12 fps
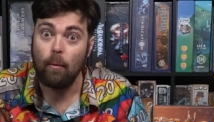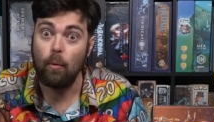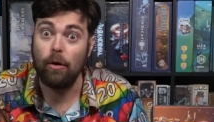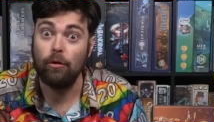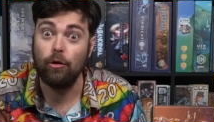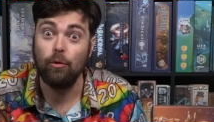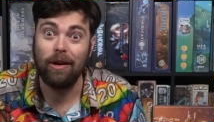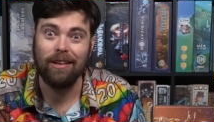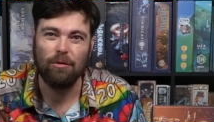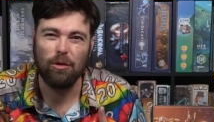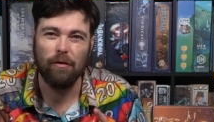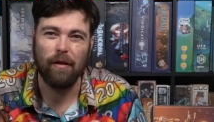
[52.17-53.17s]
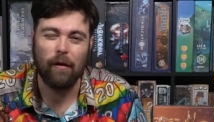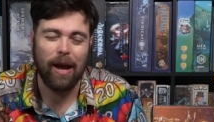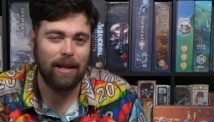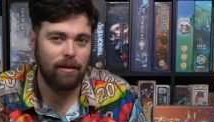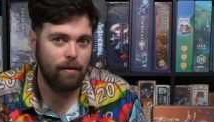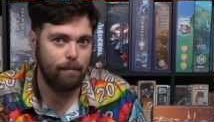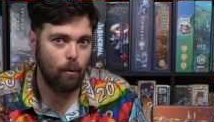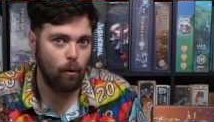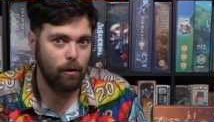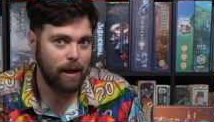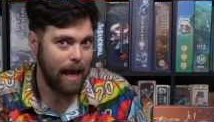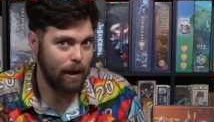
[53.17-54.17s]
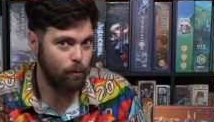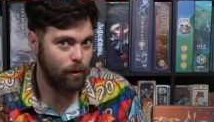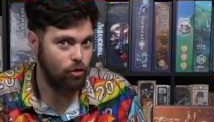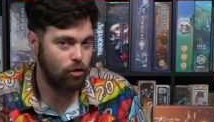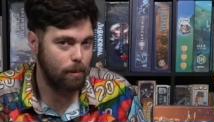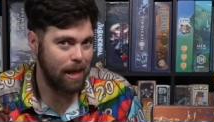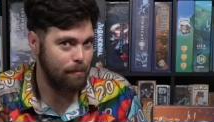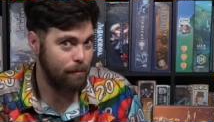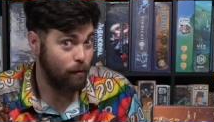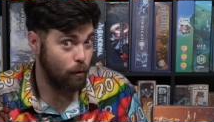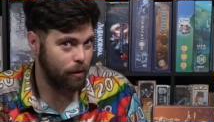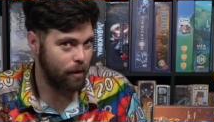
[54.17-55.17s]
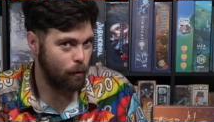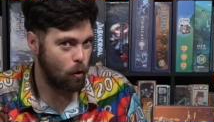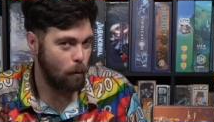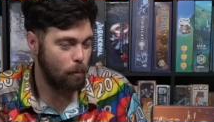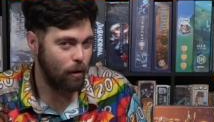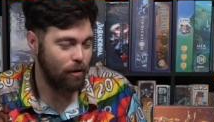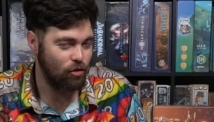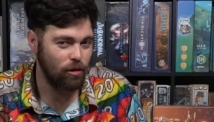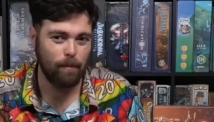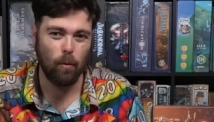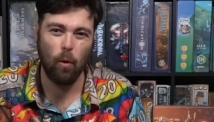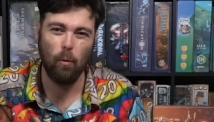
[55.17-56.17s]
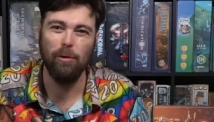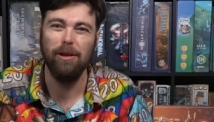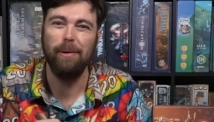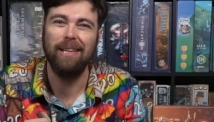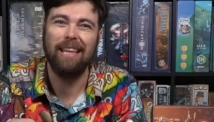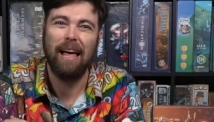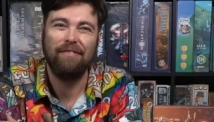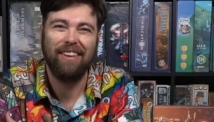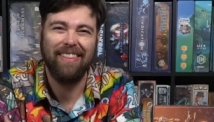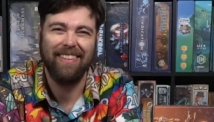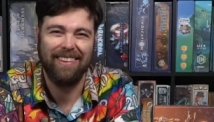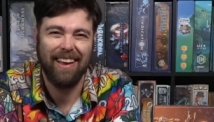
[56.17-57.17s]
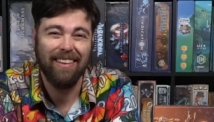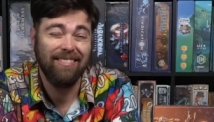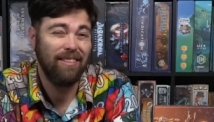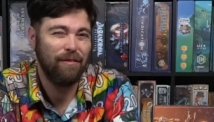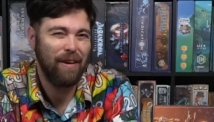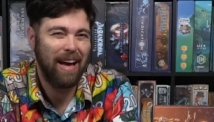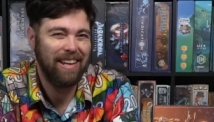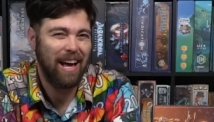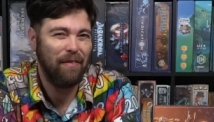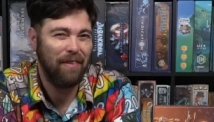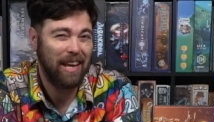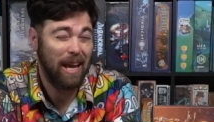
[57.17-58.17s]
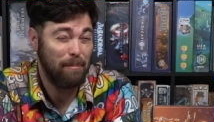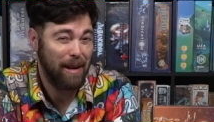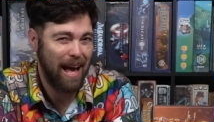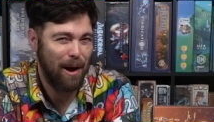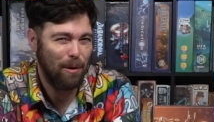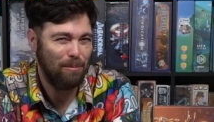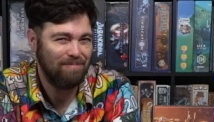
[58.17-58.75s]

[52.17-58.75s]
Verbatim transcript: Will you get to the very end of the board and reach the planet before the other corporation, or will you be left in the dust? Find out in the game now.